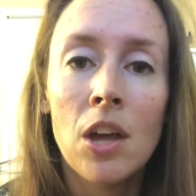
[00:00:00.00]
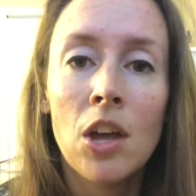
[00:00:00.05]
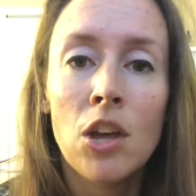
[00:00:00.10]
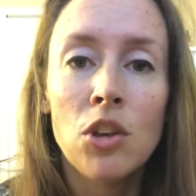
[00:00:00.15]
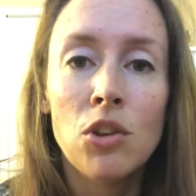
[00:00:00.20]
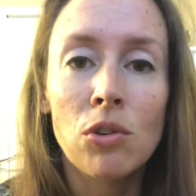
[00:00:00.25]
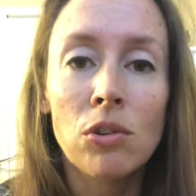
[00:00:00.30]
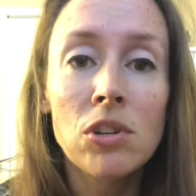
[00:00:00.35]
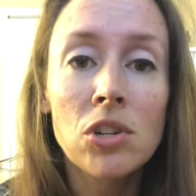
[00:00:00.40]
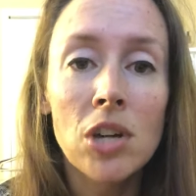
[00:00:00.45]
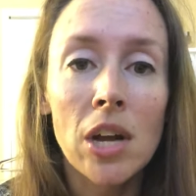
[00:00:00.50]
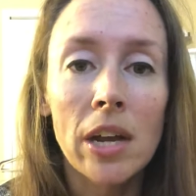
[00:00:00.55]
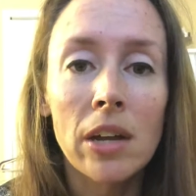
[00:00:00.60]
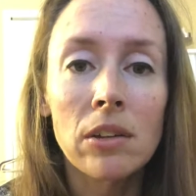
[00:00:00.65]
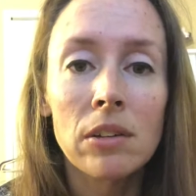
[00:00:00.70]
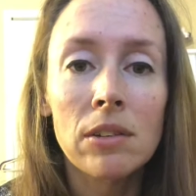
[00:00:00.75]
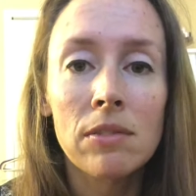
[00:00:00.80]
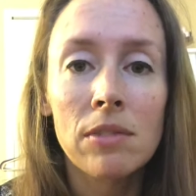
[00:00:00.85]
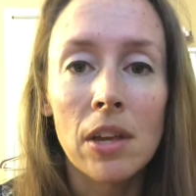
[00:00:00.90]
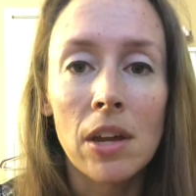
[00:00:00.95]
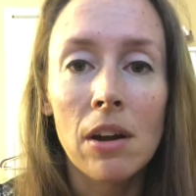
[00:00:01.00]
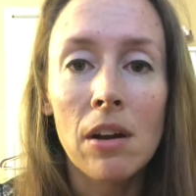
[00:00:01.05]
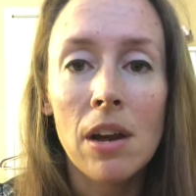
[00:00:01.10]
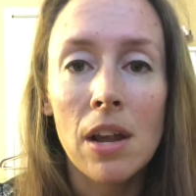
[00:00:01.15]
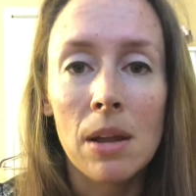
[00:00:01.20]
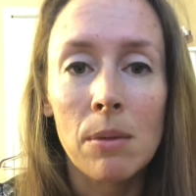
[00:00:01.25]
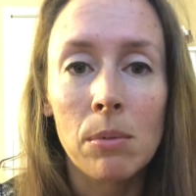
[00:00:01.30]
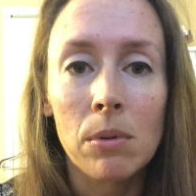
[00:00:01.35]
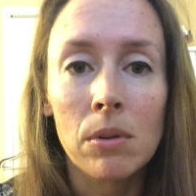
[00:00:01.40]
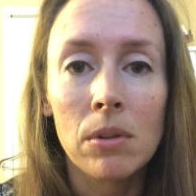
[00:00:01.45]
Your child, if they are
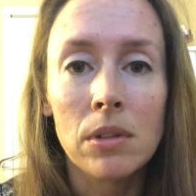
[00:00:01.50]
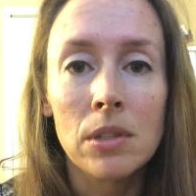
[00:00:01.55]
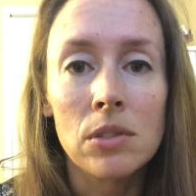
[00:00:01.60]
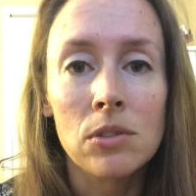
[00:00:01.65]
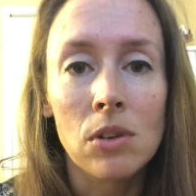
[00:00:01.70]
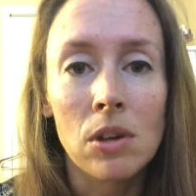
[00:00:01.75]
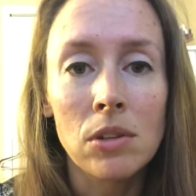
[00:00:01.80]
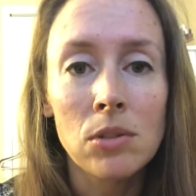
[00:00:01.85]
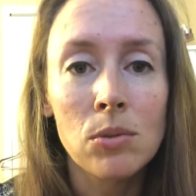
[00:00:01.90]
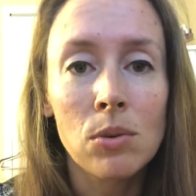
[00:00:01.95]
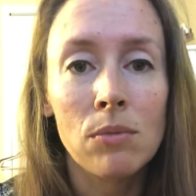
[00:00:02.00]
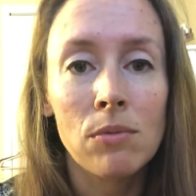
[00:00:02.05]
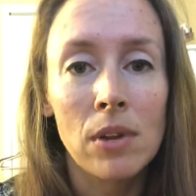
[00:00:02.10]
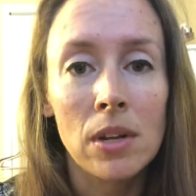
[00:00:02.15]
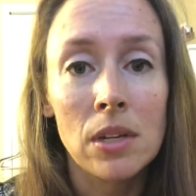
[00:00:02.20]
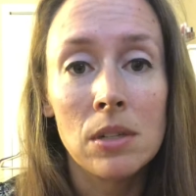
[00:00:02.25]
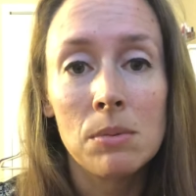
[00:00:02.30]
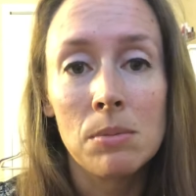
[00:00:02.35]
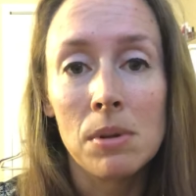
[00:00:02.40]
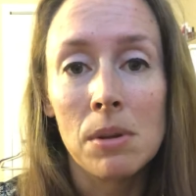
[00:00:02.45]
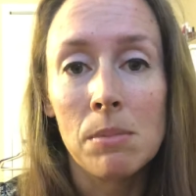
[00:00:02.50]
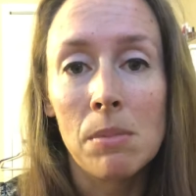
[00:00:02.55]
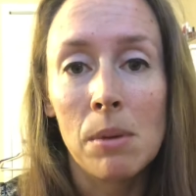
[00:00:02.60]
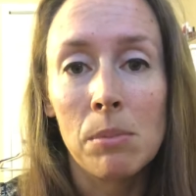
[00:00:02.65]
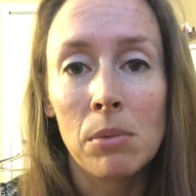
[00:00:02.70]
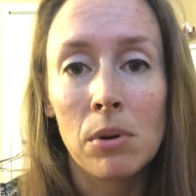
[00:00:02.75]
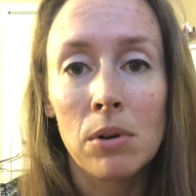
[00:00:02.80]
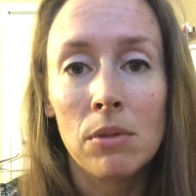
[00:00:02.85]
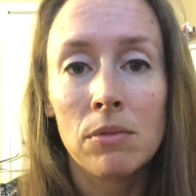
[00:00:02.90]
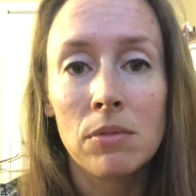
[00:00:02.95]
able, is also invited to be a
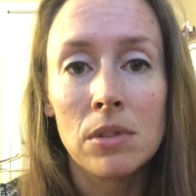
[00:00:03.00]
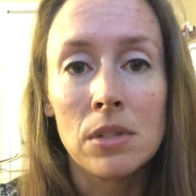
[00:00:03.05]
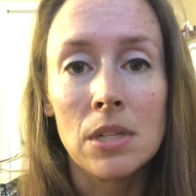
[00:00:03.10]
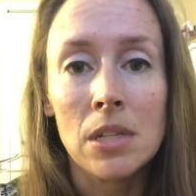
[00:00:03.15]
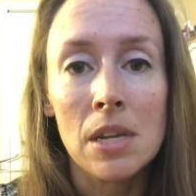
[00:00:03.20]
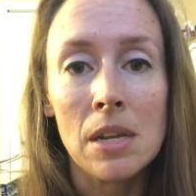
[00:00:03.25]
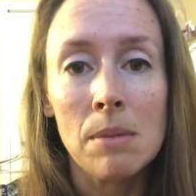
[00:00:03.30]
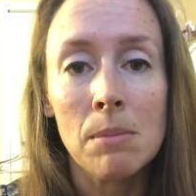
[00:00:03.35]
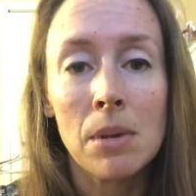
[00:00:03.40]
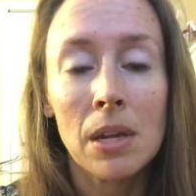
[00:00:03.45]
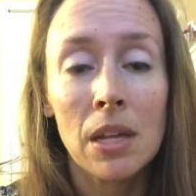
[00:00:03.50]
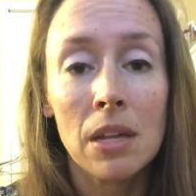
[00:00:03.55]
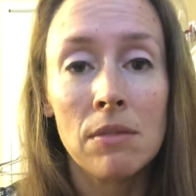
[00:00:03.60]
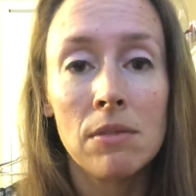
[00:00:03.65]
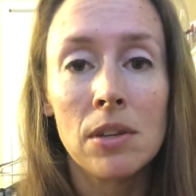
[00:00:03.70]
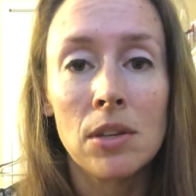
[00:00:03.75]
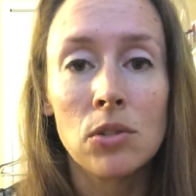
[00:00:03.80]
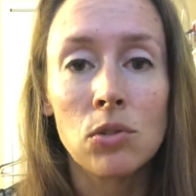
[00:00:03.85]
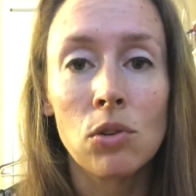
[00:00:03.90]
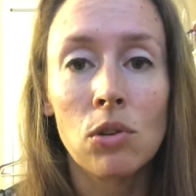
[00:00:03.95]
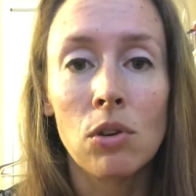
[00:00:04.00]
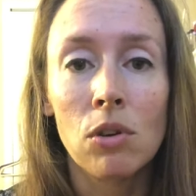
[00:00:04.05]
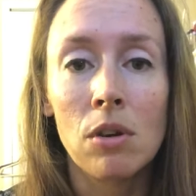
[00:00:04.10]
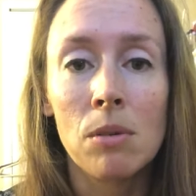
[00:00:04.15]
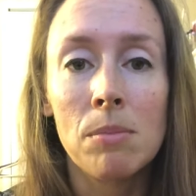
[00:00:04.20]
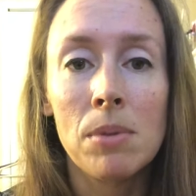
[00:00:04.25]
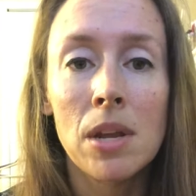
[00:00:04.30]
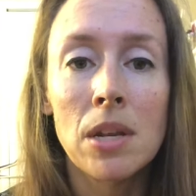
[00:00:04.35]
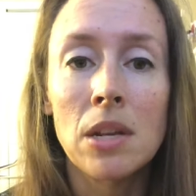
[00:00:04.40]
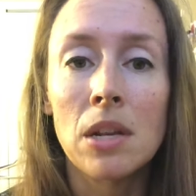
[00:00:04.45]
member of the team and give his or her
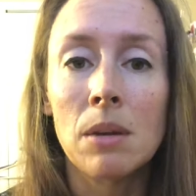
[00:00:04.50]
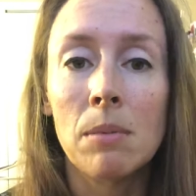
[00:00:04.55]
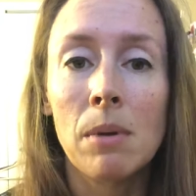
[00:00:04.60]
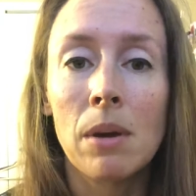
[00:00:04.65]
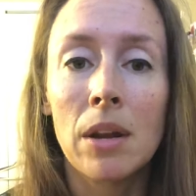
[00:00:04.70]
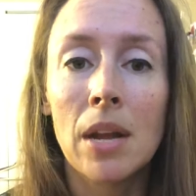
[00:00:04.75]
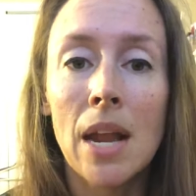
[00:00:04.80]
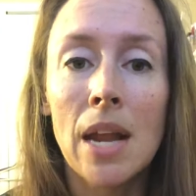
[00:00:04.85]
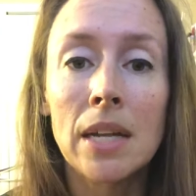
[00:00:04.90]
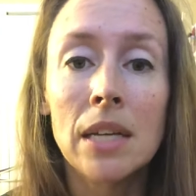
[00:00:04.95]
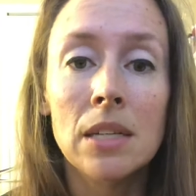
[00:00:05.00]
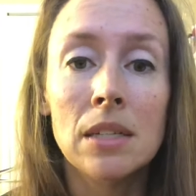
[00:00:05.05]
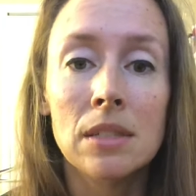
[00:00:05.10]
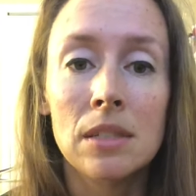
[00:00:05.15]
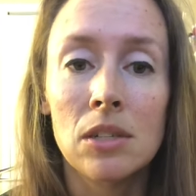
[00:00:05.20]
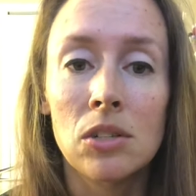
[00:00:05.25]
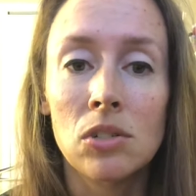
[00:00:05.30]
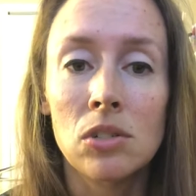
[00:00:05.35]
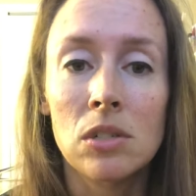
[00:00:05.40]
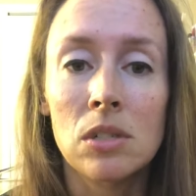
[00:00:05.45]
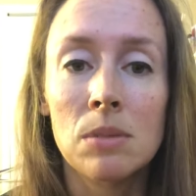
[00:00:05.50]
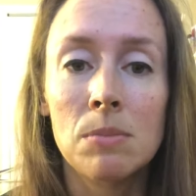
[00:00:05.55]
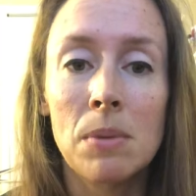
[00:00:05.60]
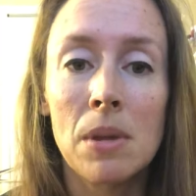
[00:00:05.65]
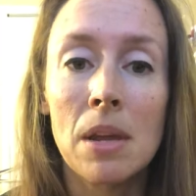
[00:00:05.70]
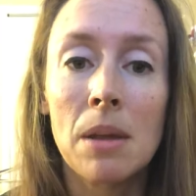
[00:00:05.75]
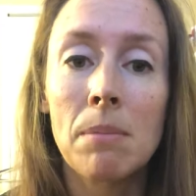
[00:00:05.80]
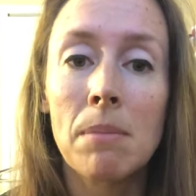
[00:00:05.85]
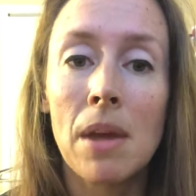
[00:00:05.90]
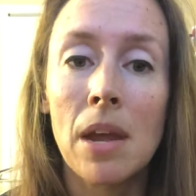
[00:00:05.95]
opinion about any decisions
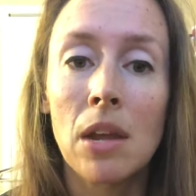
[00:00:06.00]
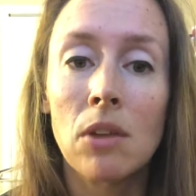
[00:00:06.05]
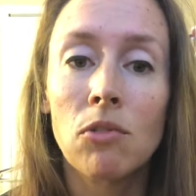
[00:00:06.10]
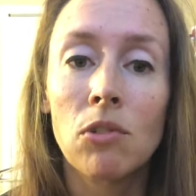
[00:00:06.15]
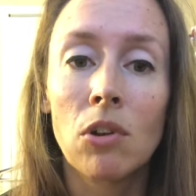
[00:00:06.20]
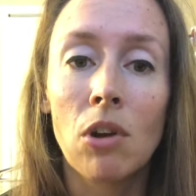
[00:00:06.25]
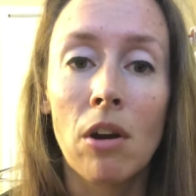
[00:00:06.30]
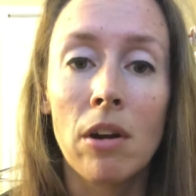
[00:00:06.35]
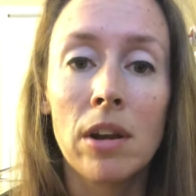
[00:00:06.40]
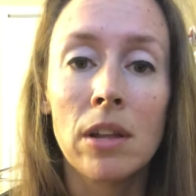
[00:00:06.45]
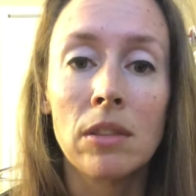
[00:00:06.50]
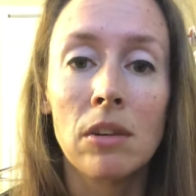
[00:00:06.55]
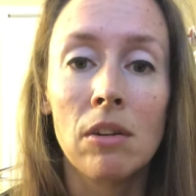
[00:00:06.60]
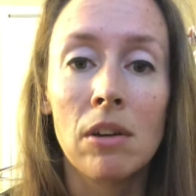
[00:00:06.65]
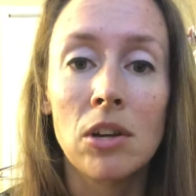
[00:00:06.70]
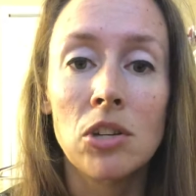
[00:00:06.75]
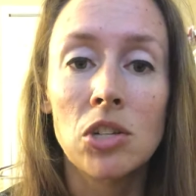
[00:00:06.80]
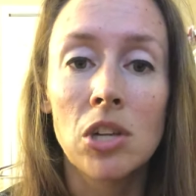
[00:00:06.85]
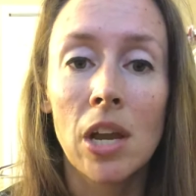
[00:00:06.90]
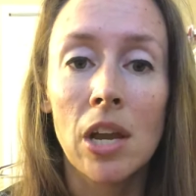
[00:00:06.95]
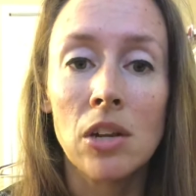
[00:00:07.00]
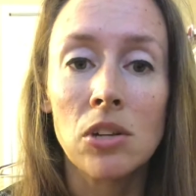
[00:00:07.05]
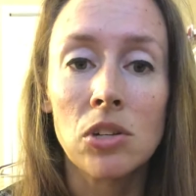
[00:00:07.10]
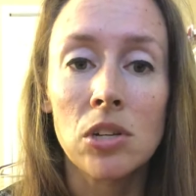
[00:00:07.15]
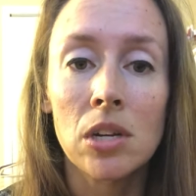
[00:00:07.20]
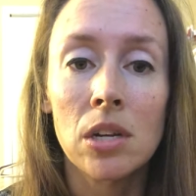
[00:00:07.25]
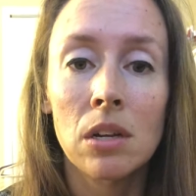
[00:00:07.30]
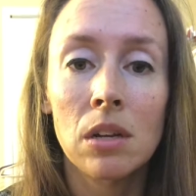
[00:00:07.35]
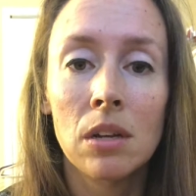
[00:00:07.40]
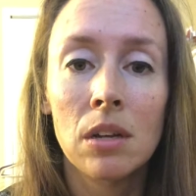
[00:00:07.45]
being made regarding their
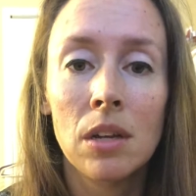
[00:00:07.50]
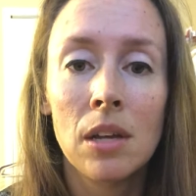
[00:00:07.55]
education.